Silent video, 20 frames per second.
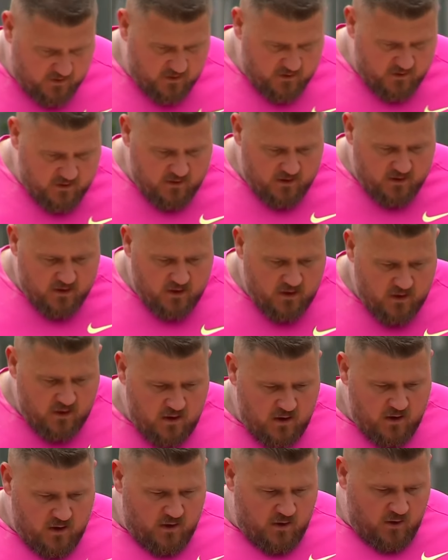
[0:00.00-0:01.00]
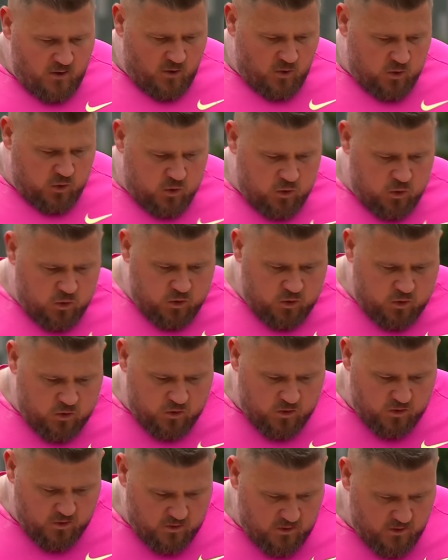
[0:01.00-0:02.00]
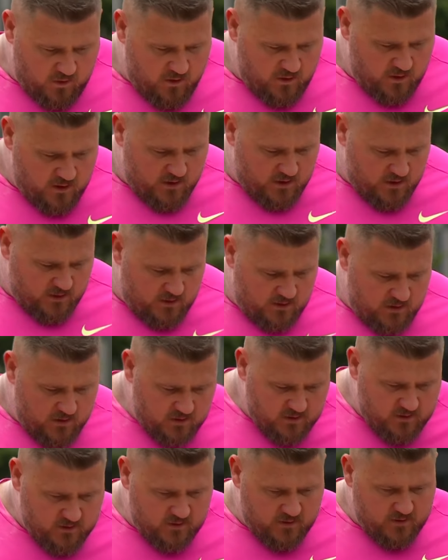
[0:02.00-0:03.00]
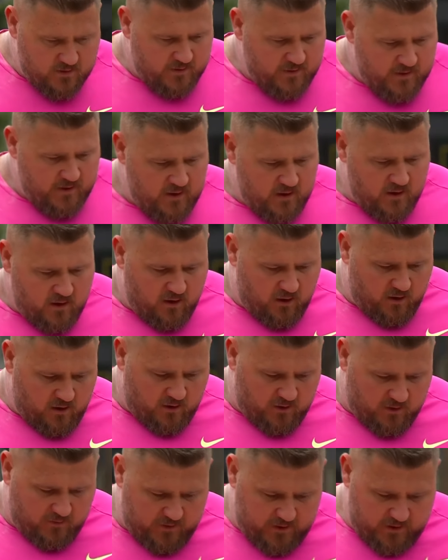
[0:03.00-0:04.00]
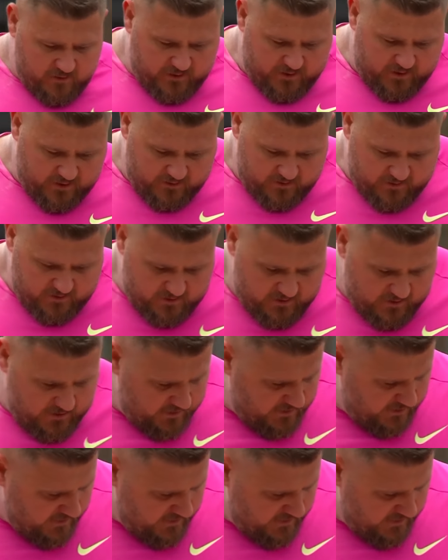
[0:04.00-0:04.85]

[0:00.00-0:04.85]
of times he's in recent years he's looked at retiring, but he keeps coming back out.